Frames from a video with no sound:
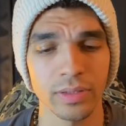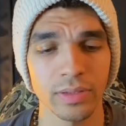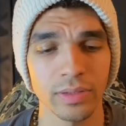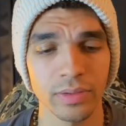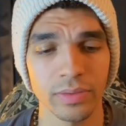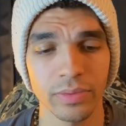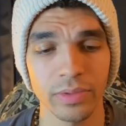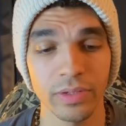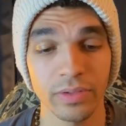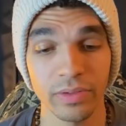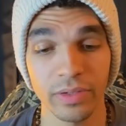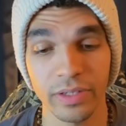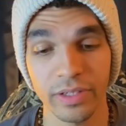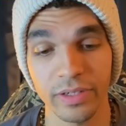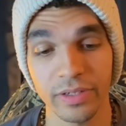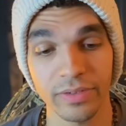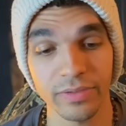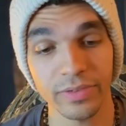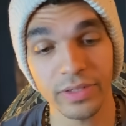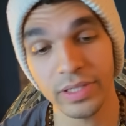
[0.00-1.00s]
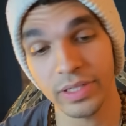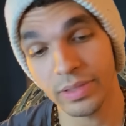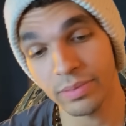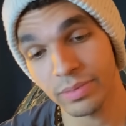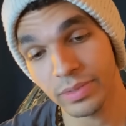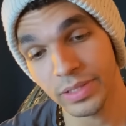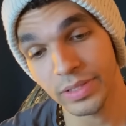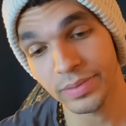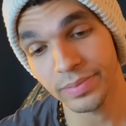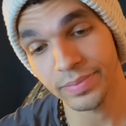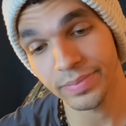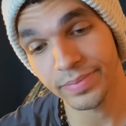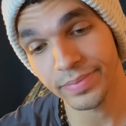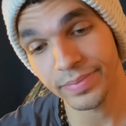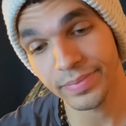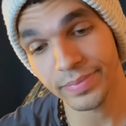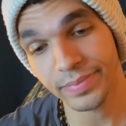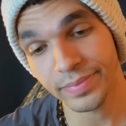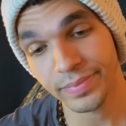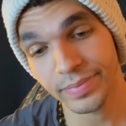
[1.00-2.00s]
We're going to clarify, but,
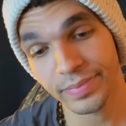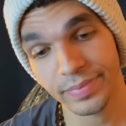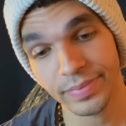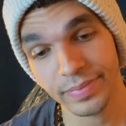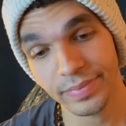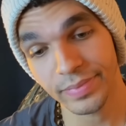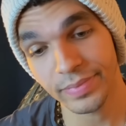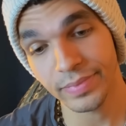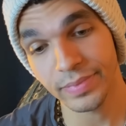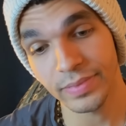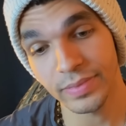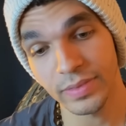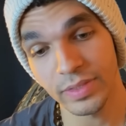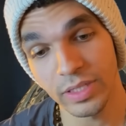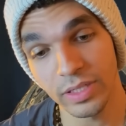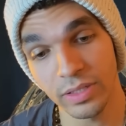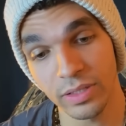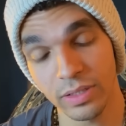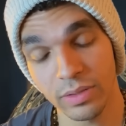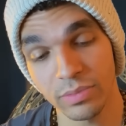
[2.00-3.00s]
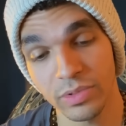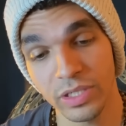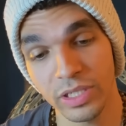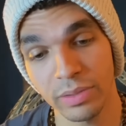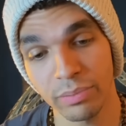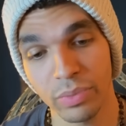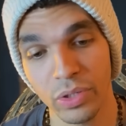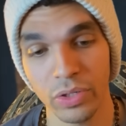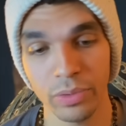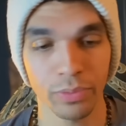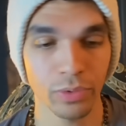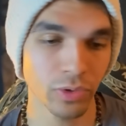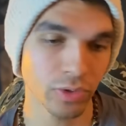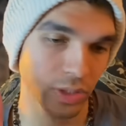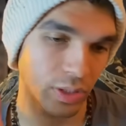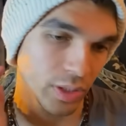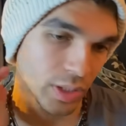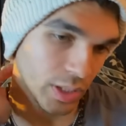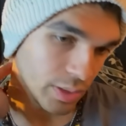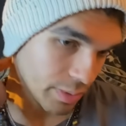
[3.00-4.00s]
you know, I'm seeing purple,
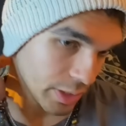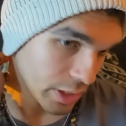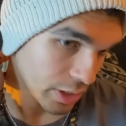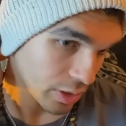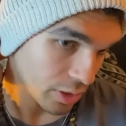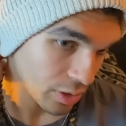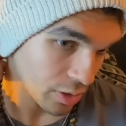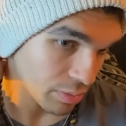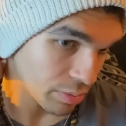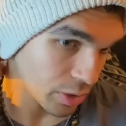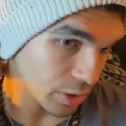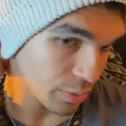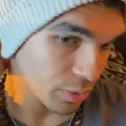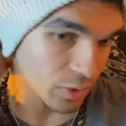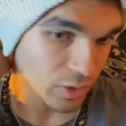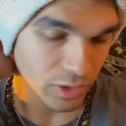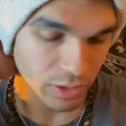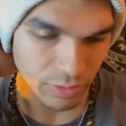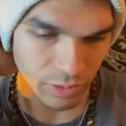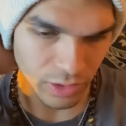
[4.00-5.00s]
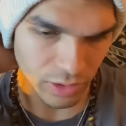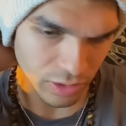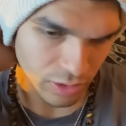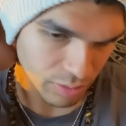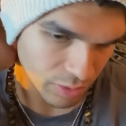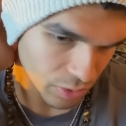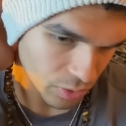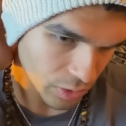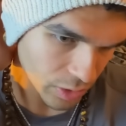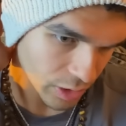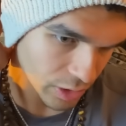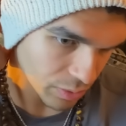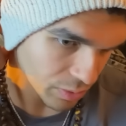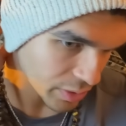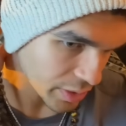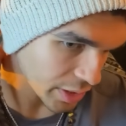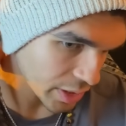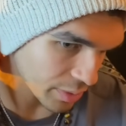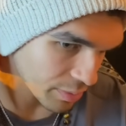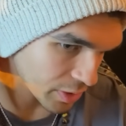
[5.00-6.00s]
something about the color purple. Some of y'all could be working
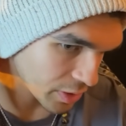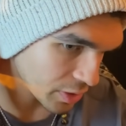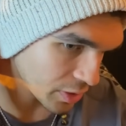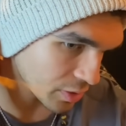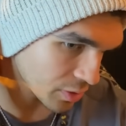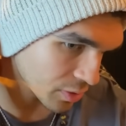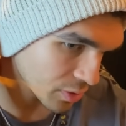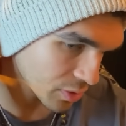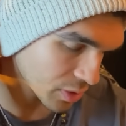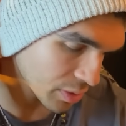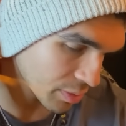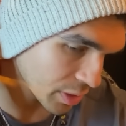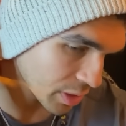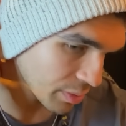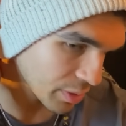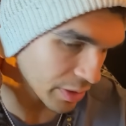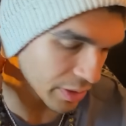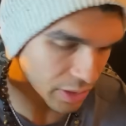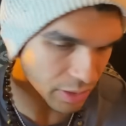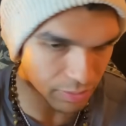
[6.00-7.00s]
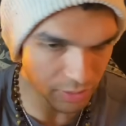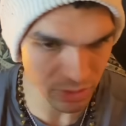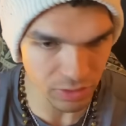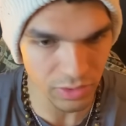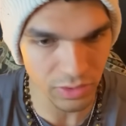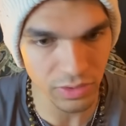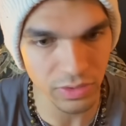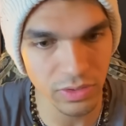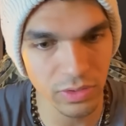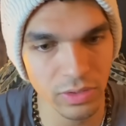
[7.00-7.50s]
with amethyst or something about amethyst.